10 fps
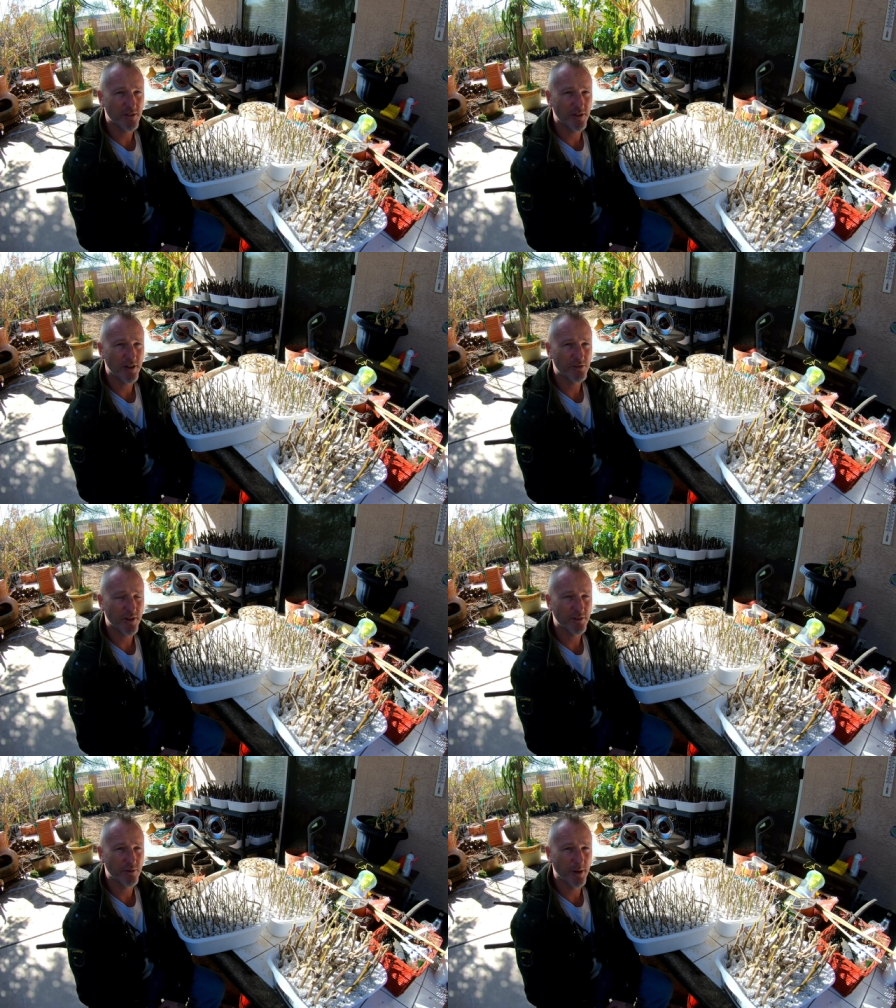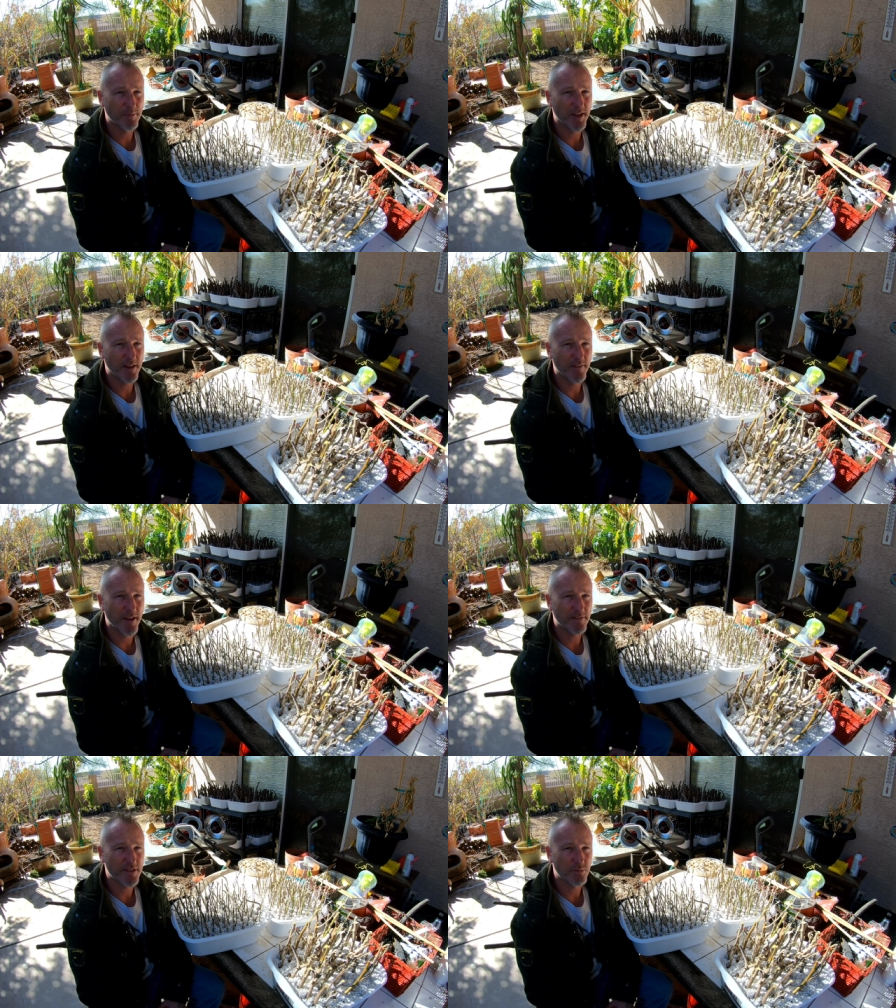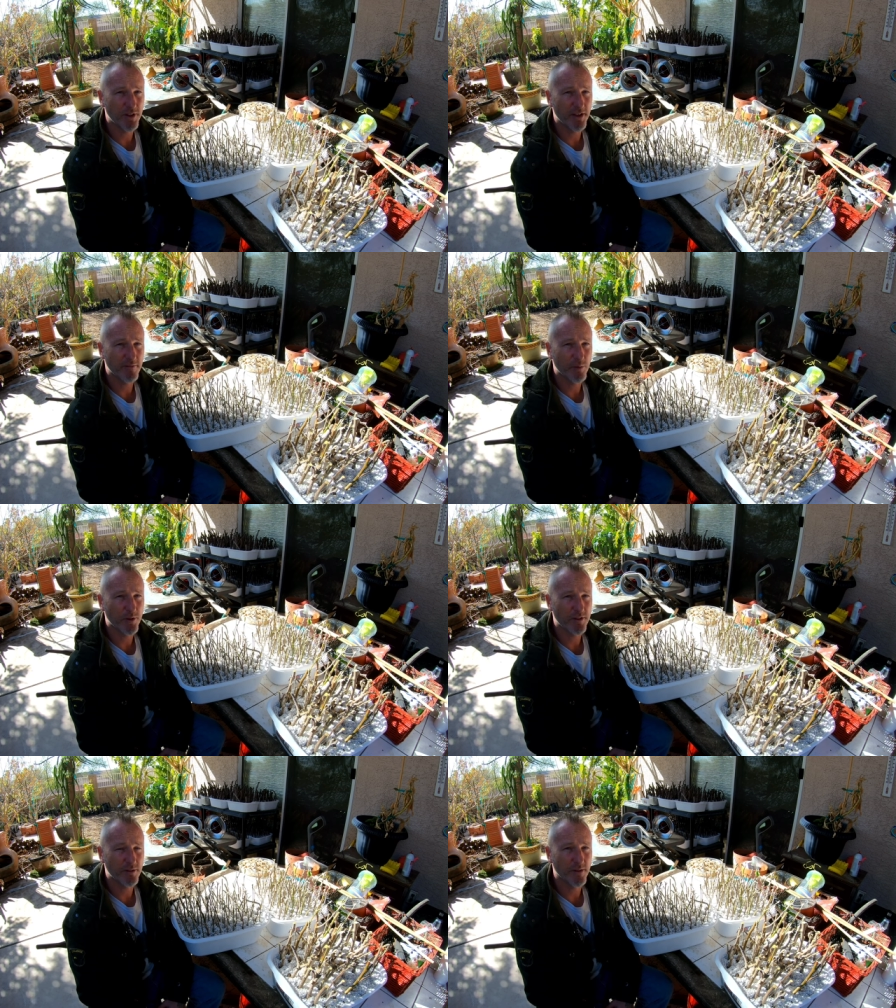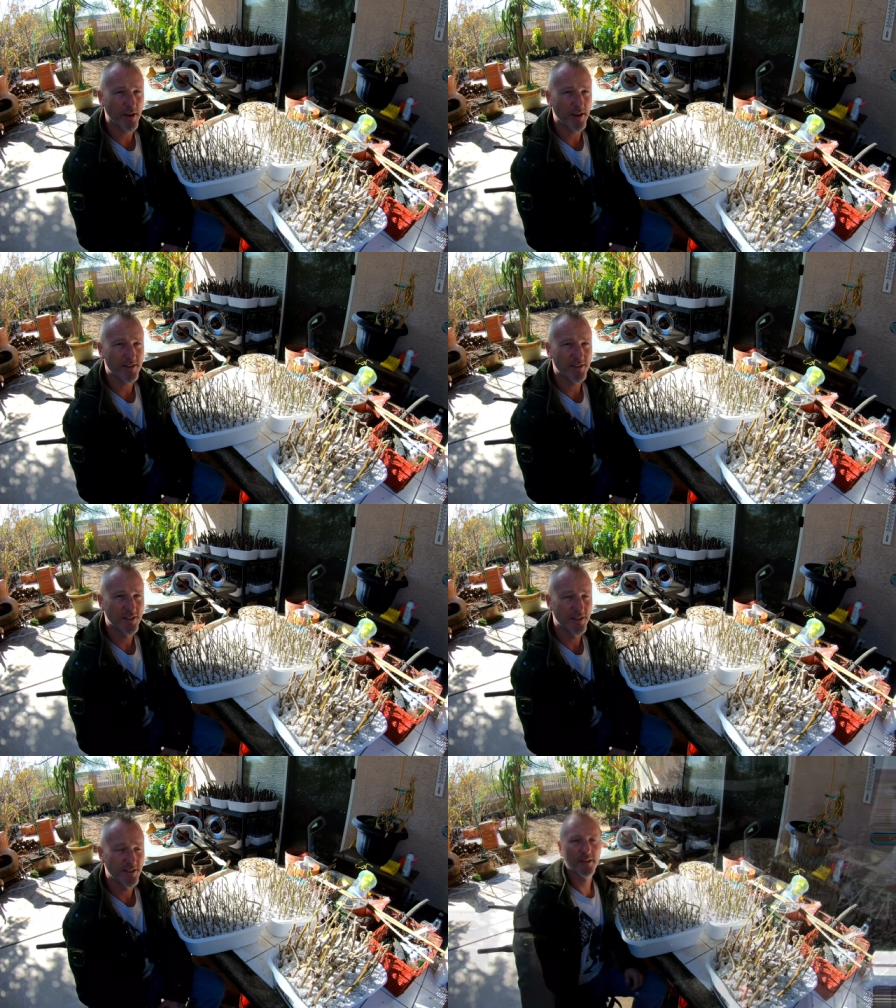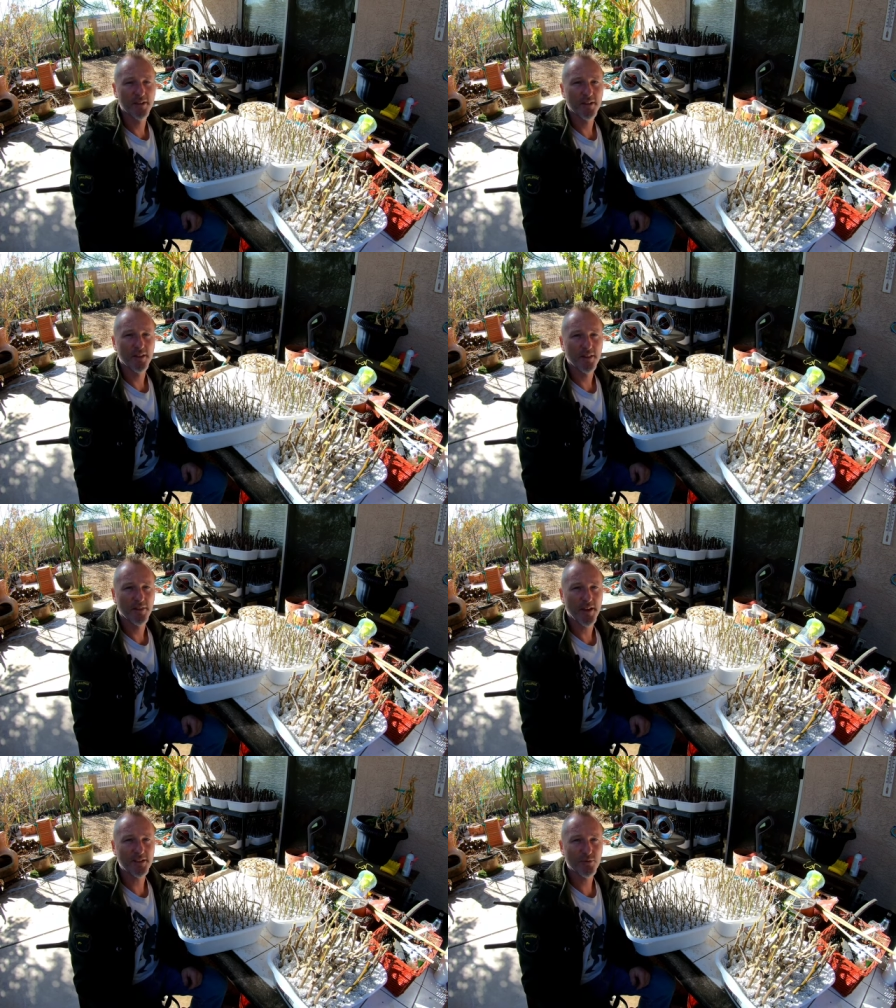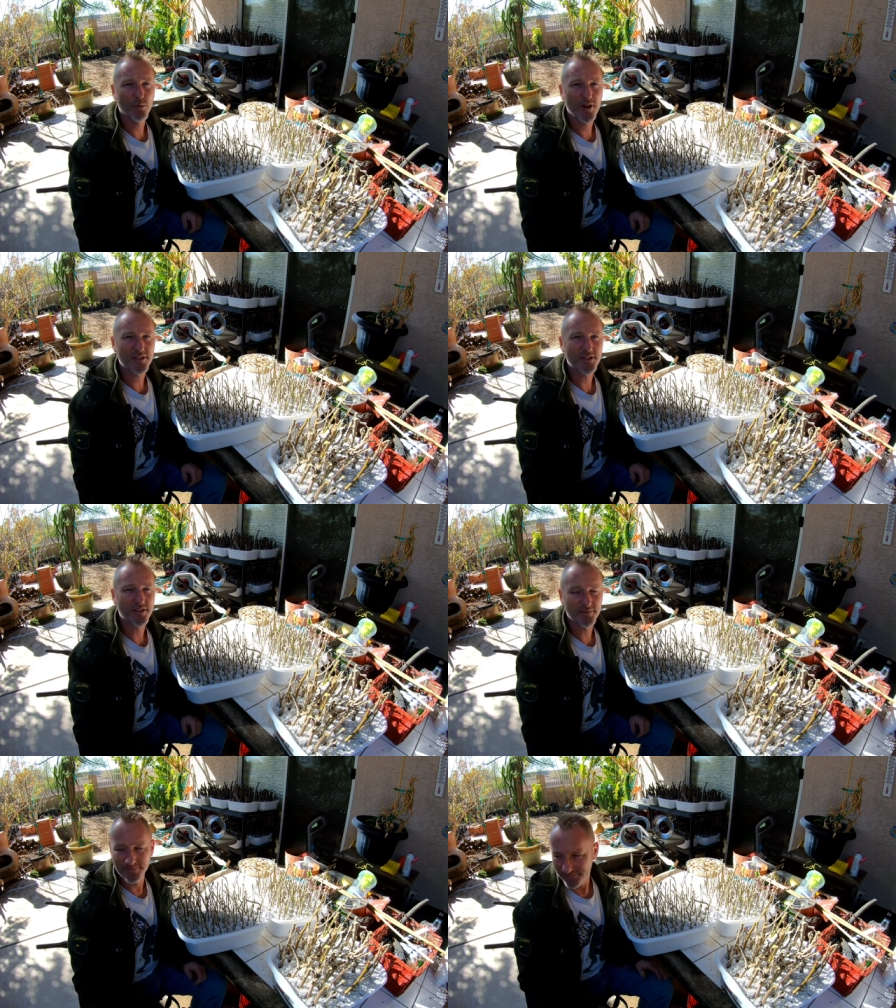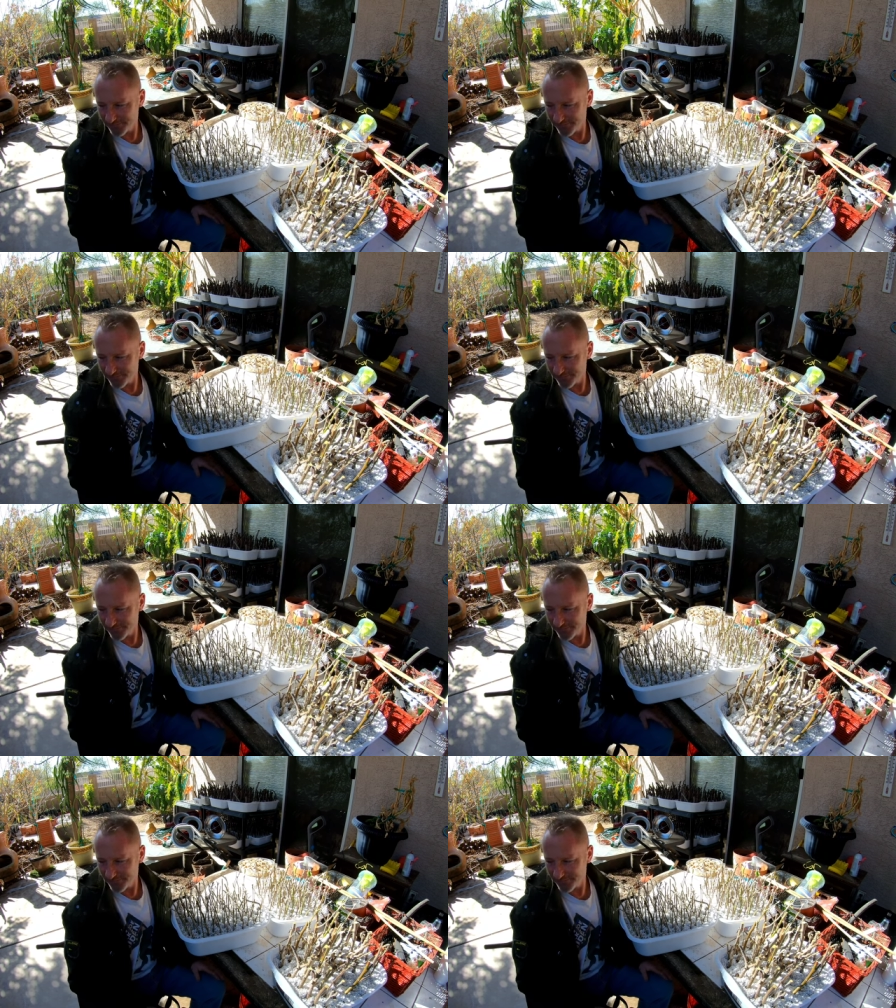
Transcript: So I'm going to try to do an update on that this weekend for you, too, guys. Thanks for watching.